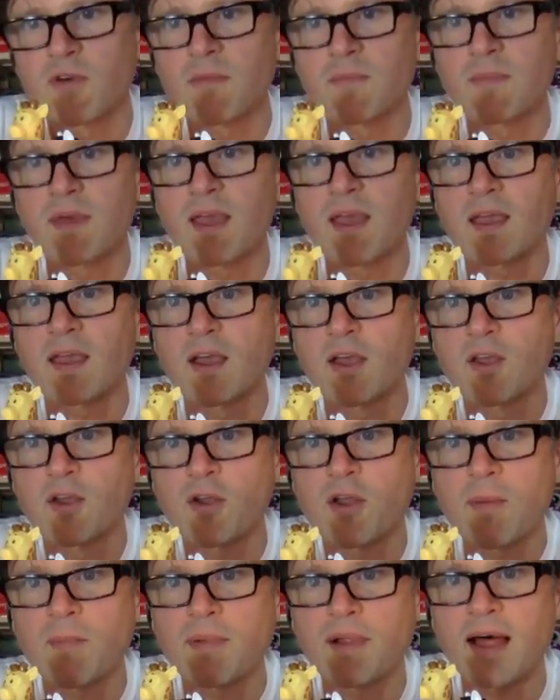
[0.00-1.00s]
with me. You
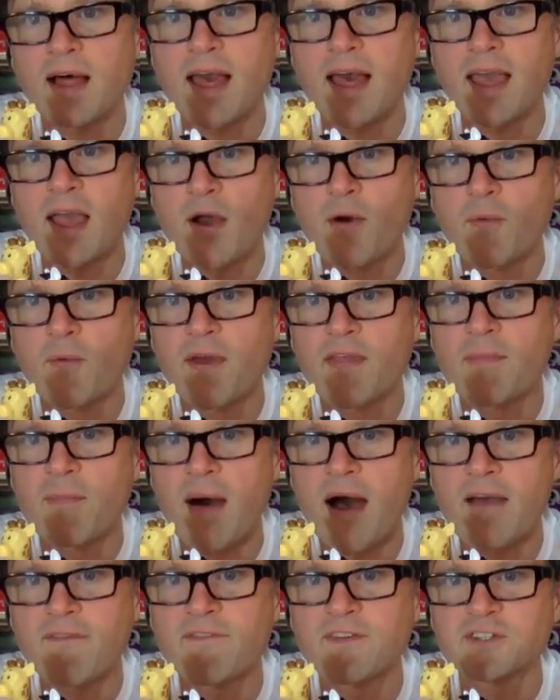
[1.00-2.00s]
can play with
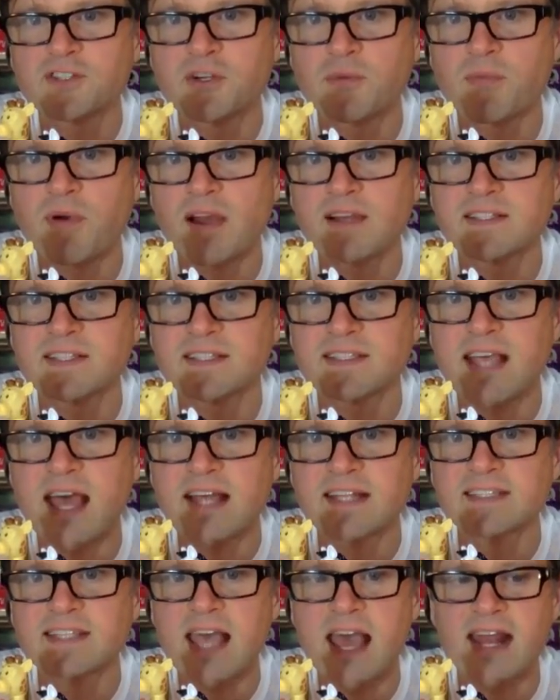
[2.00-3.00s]
my Fisher Price
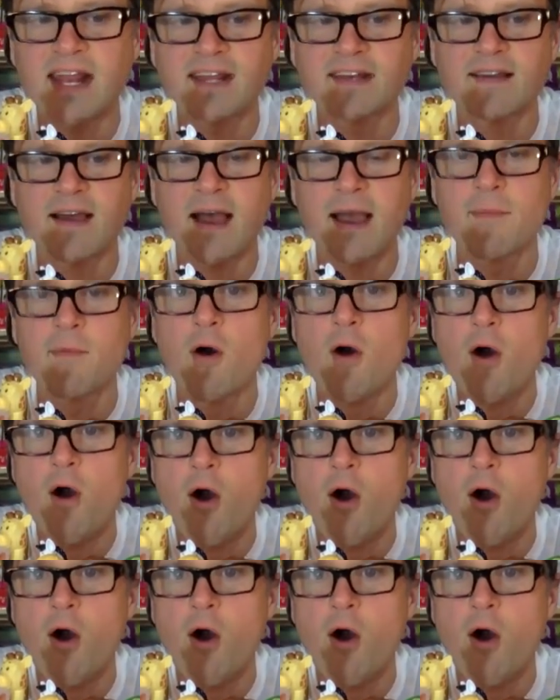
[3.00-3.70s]
sets anytime.